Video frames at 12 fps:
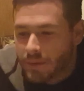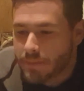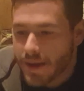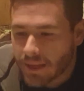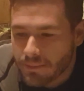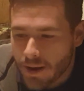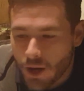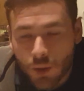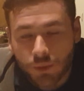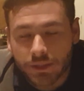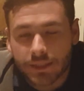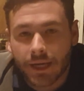to be making my
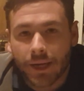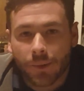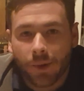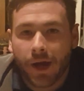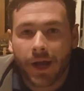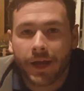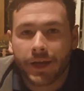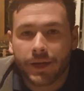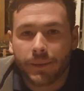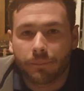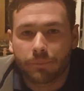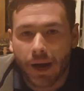own DIY